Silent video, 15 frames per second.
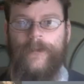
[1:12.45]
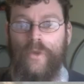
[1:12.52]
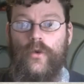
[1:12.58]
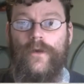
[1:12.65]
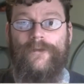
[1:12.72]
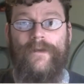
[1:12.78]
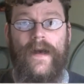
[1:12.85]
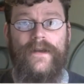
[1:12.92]

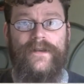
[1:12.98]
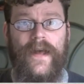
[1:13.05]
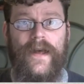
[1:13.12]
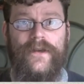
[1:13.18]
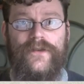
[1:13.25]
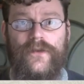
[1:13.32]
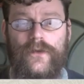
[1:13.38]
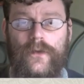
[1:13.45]
Unify
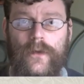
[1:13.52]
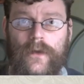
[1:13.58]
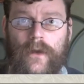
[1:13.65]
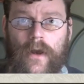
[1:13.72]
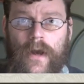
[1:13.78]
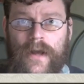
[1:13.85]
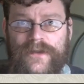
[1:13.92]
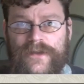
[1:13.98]
Tattoo,
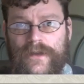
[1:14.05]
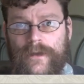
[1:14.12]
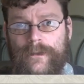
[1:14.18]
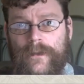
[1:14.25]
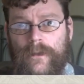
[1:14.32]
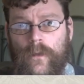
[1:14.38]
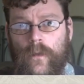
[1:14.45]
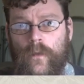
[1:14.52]
an
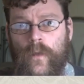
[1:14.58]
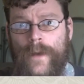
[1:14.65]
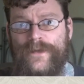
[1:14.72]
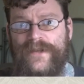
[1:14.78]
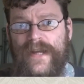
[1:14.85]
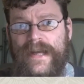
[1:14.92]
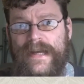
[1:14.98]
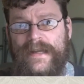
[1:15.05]
awesome
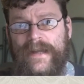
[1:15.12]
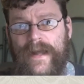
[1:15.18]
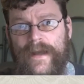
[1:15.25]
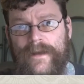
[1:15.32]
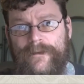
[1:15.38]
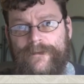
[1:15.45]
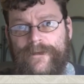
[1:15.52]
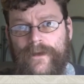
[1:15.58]
website
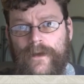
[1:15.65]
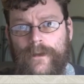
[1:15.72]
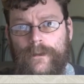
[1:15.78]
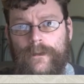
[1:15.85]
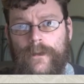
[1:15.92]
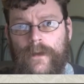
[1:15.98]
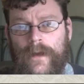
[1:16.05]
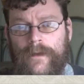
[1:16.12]
client
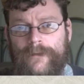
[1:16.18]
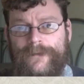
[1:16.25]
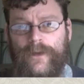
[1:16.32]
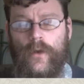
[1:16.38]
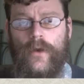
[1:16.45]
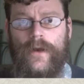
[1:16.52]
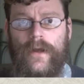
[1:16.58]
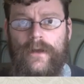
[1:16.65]
from
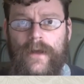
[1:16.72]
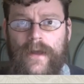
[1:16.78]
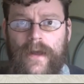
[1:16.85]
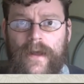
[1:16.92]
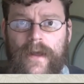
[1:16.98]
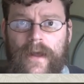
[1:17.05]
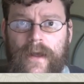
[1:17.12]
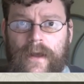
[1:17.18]
Florida,
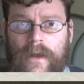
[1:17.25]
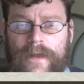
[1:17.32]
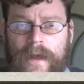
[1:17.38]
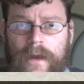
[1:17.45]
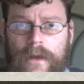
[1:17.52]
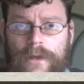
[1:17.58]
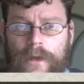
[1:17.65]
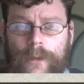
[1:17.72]

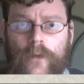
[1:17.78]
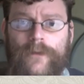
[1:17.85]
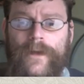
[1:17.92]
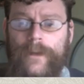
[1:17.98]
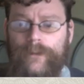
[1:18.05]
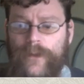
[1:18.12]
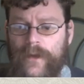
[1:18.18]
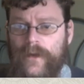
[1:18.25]
they're moving.